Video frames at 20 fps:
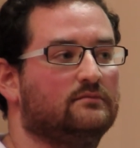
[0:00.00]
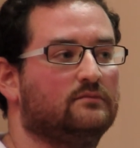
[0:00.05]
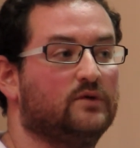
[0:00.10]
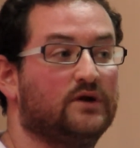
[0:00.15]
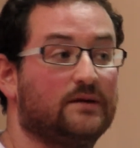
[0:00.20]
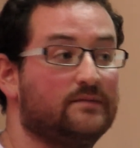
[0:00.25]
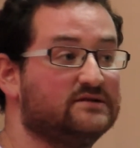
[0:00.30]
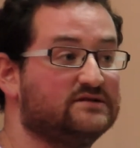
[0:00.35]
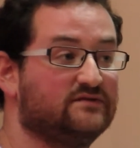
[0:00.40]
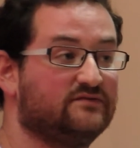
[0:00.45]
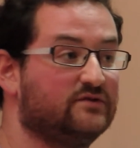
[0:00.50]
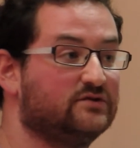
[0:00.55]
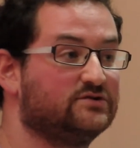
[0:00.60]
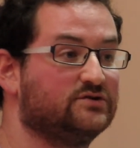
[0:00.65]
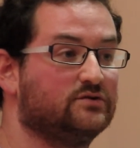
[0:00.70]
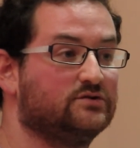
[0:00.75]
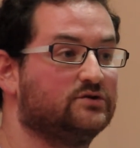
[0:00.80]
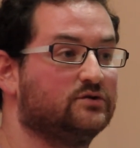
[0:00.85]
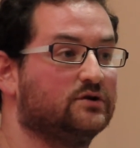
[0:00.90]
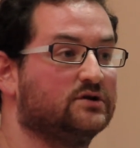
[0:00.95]
What happens if there's
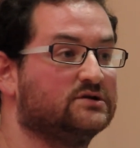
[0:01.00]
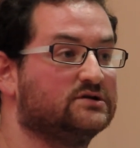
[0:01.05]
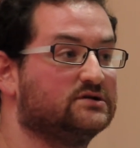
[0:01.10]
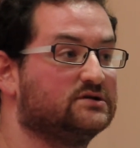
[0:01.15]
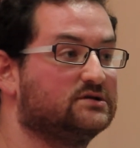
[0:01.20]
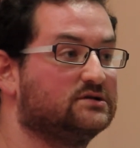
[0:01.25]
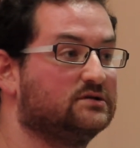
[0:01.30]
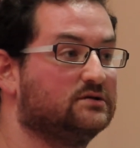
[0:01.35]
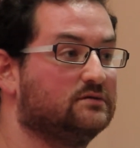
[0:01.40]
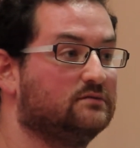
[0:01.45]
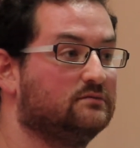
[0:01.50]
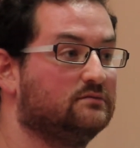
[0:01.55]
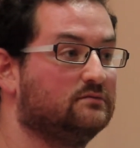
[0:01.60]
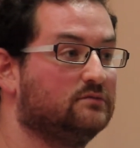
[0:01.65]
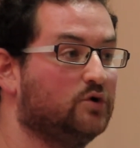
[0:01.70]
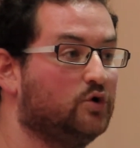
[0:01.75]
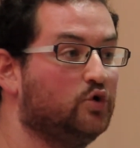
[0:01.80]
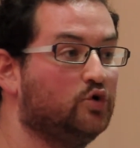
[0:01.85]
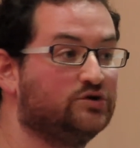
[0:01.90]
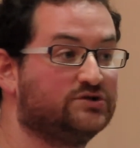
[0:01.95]
no tourists?
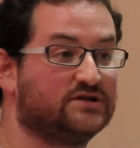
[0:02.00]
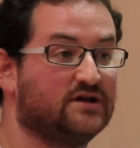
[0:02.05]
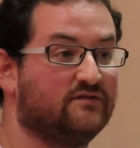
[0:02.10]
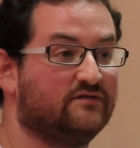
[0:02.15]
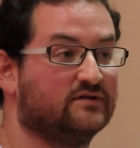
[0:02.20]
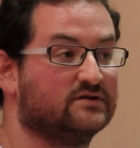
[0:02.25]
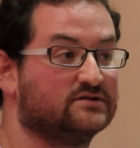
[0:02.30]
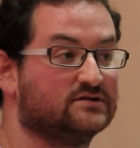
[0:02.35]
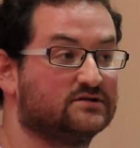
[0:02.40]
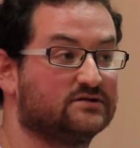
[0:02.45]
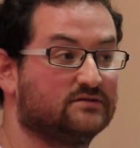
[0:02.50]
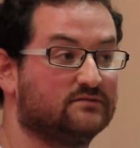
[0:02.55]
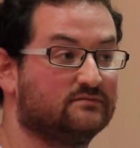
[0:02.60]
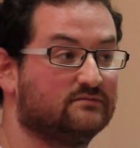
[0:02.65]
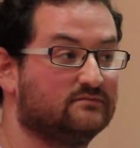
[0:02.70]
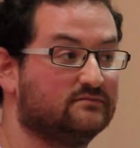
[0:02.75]
Who suffers?